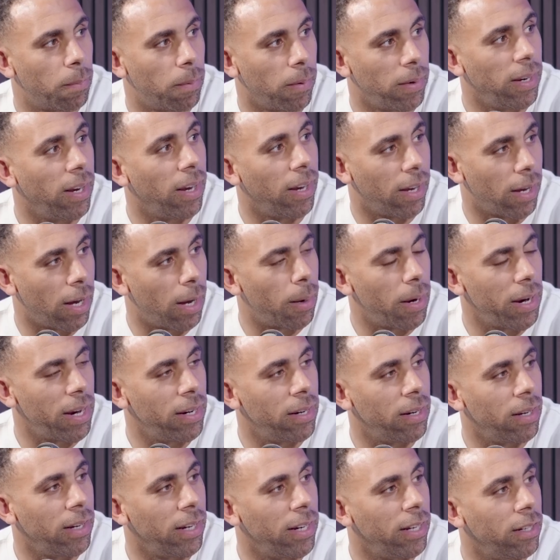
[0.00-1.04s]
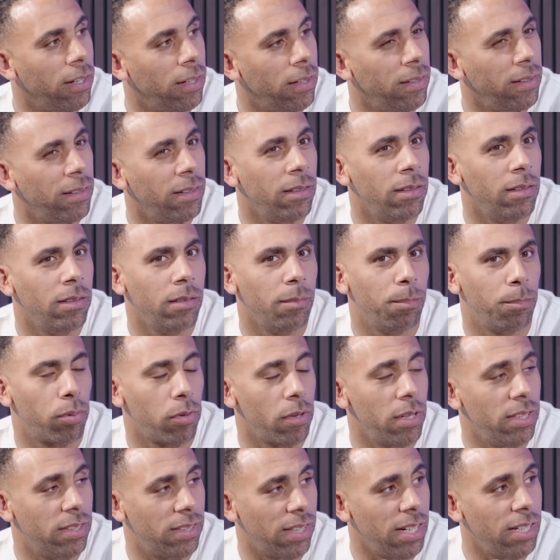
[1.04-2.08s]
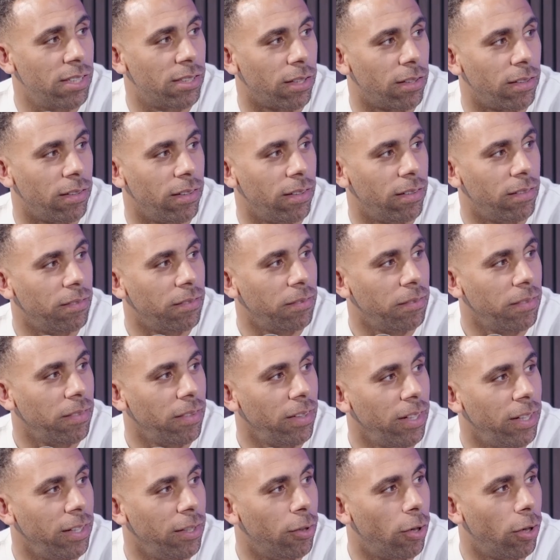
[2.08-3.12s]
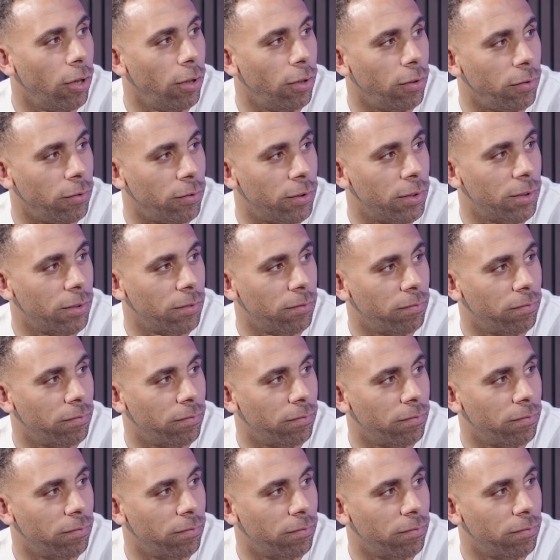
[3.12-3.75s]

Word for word: yeah uh, in in pre-season in Holland.